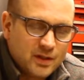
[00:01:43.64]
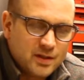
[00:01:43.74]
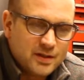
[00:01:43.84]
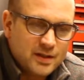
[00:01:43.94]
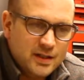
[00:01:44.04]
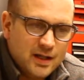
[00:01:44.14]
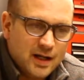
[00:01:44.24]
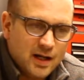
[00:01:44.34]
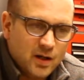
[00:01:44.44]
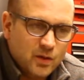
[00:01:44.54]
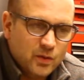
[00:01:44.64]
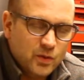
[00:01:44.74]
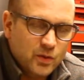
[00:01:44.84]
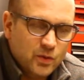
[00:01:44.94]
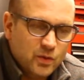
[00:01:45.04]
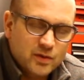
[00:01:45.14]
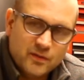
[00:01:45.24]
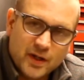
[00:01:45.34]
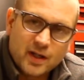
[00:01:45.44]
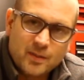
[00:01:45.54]
see how
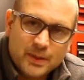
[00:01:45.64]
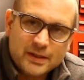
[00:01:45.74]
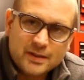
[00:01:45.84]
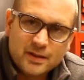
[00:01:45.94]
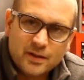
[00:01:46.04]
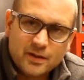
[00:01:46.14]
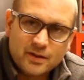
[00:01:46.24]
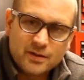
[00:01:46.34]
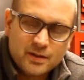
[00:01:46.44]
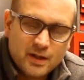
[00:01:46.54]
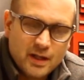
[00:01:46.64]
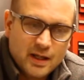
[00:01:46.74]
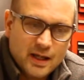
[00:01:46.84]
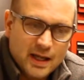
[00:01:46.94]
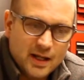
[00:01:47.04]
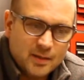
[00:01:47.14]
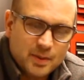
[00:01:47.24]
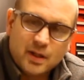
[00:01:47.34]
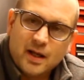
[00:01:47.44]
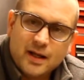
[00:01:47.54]
developing skills and
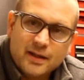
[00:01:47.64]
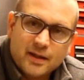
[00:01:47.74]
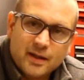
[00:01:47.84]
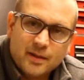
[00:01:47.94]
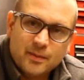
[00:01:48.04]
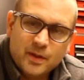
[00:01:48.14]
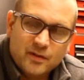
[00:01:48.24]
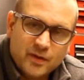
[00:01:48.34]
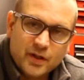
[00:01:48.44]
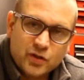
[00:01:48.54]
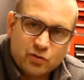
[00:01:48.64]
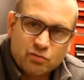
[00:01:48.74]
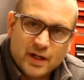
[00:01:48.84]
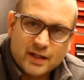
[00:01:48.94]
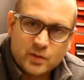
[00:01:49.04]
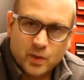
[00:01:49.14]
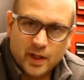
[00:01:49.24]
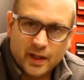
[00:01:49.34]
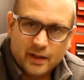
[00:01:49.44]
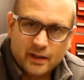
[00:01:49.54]
applying them in a very direct
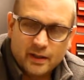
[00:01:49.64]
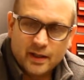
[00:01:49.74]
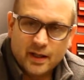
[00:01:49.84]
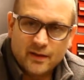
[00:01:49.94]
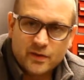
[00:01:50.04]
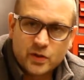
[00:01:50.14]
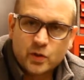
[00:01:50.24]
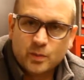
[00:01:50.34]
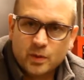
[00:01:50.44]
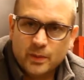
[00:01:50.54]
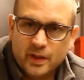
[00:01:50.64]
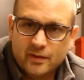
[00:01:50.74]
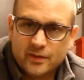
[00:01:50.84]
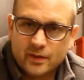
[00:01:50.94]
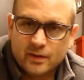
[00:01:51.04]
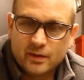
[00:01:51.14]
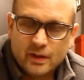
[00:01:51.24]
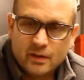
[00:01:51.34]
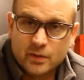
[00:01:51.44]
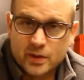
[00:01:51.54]
way can have super meaningful
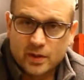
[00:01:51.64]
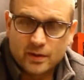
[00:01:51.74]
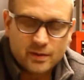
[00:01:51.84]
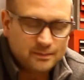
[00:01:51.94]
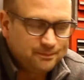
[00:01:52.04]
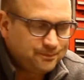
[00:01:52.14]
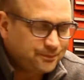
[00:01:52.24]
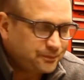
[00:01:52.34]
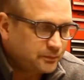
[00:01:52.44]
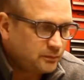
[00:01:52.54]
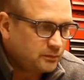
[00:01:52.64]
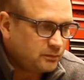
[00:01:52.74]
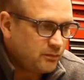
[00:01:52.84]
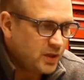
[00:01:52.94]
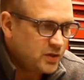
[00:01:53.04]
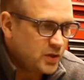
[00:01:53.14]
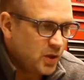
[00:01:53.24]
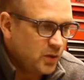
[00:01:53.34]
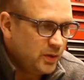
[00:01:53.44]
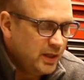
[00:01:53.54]
results.
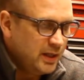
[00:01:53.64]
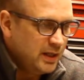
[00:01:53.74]
So,